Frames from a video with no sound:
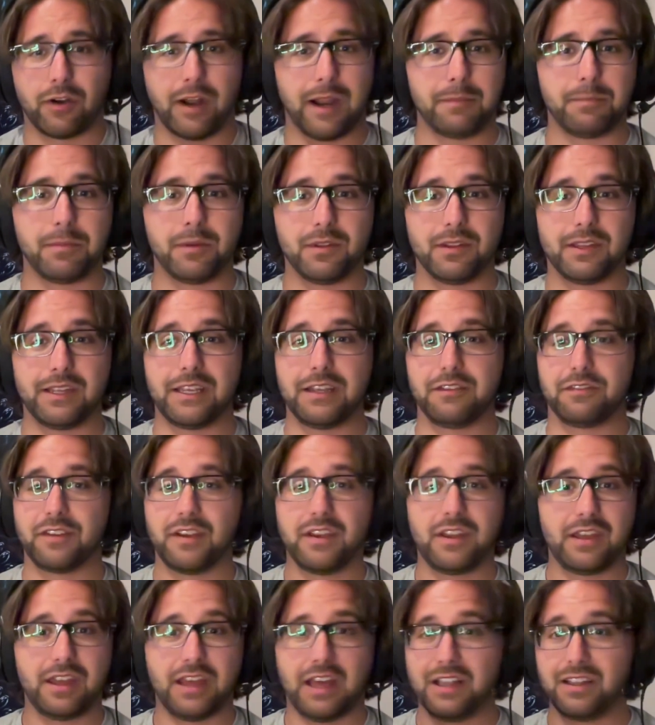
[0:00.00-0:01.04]
I believe,
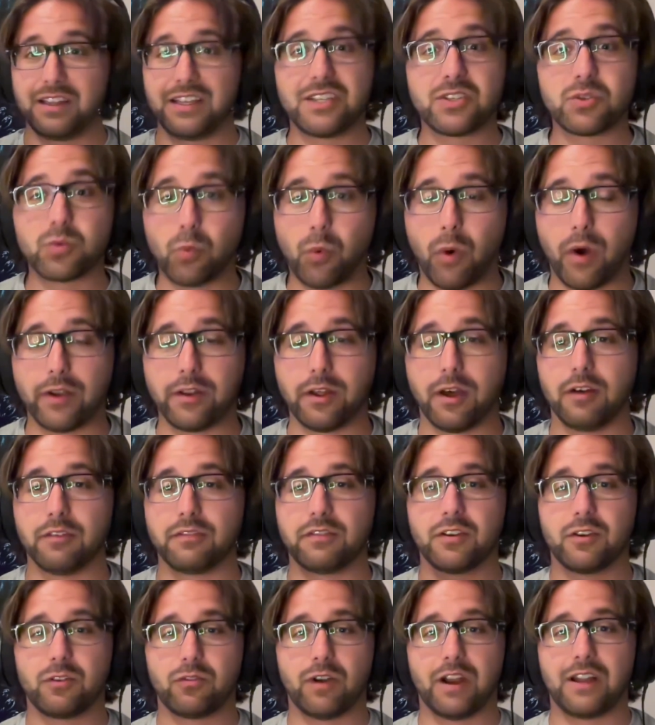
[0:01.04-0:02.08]
at least one
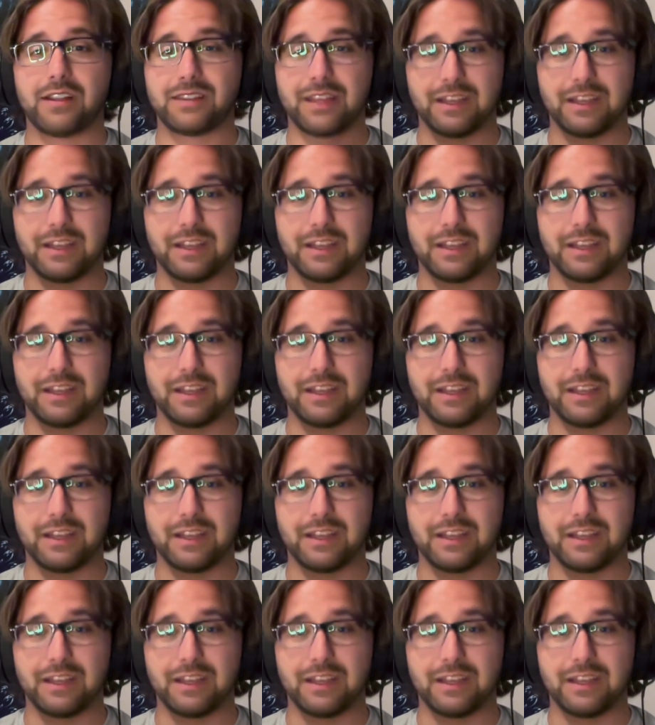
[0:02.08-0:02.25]
of, right?